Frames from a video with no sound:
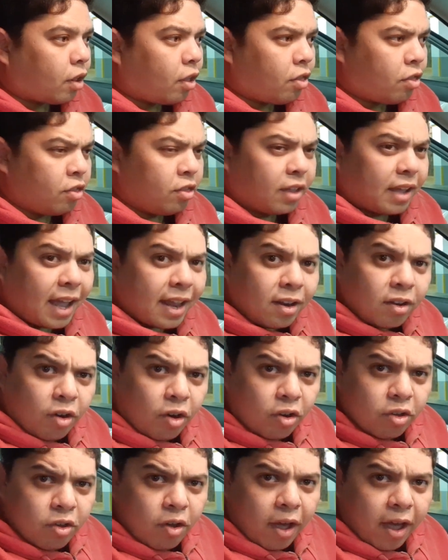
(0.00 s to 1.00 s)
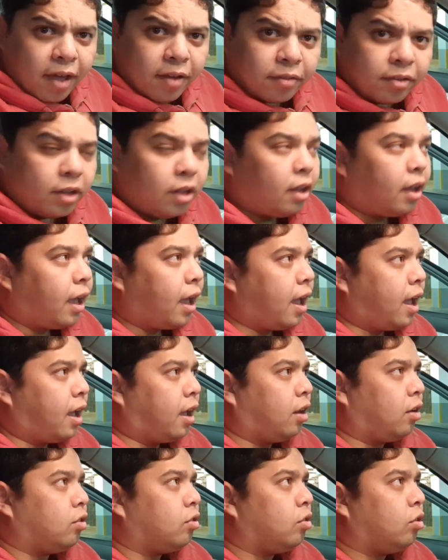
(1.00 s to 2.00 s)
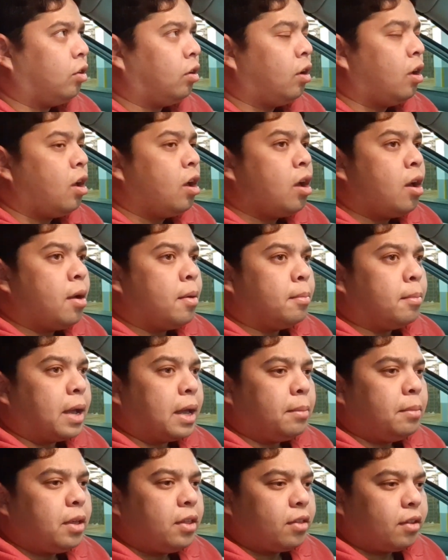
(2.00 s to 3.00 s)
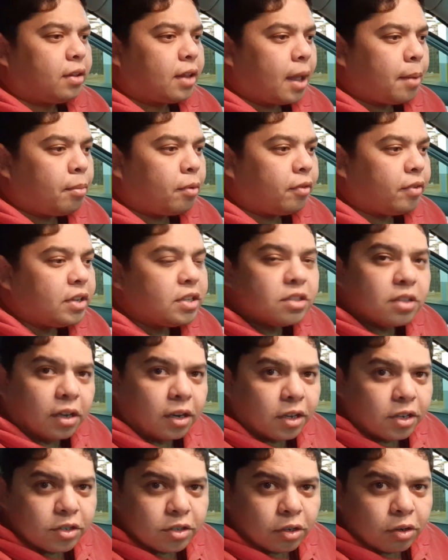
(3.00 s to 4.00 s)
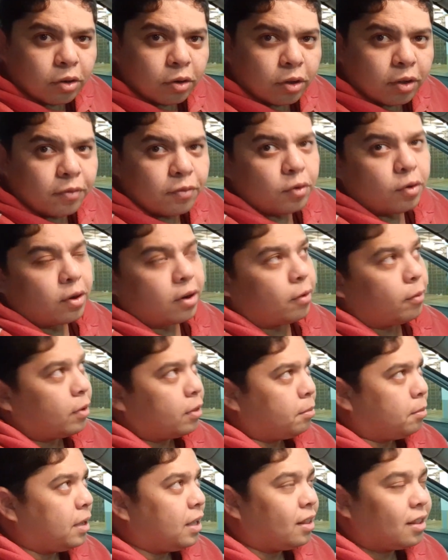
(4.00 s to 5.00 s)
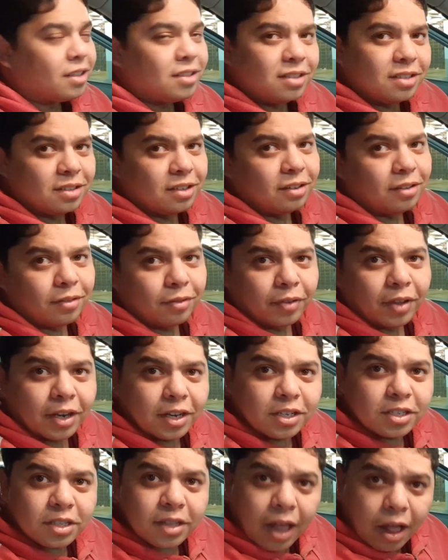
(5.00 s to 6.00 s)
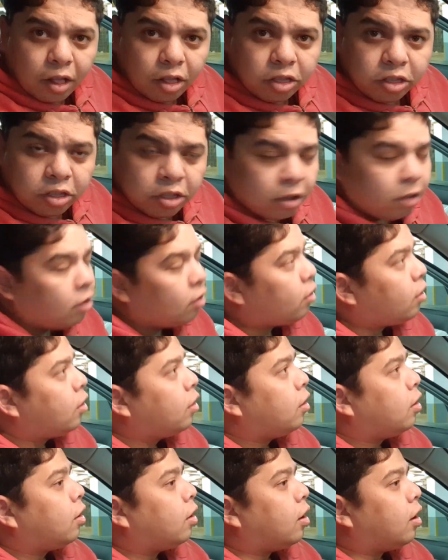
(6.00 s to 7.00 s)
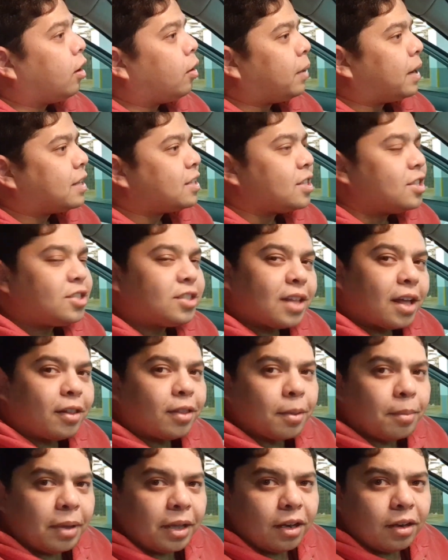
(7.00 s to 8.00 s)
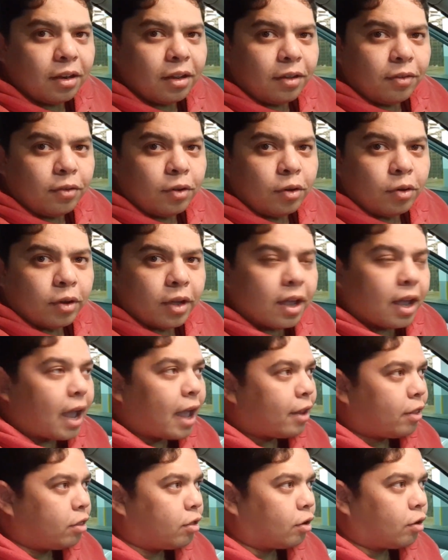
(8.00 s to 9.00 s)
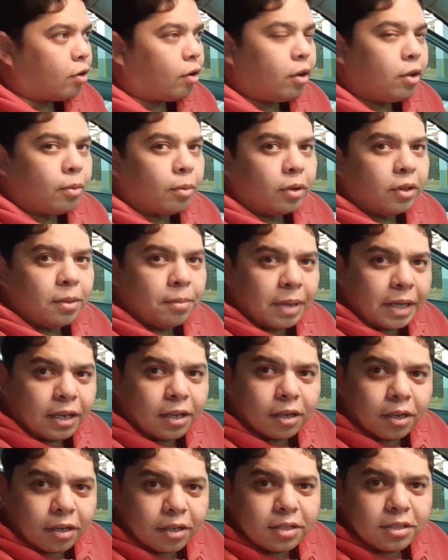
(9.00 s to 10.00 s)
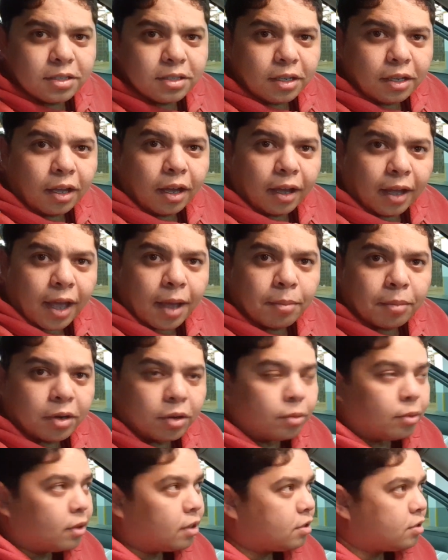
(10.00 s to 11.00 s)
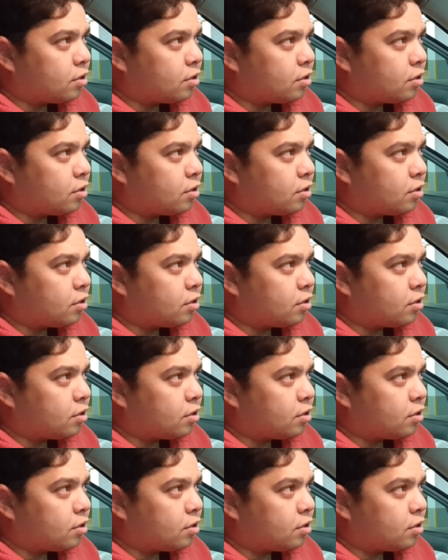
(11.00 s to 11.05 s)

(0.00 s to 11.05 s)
the kind of car you have, and maybe the type of installation you're looking for. With me, this isn't very stealth. When I say stealth, I mean if you're looking at the car, you won't immediately see a camera. With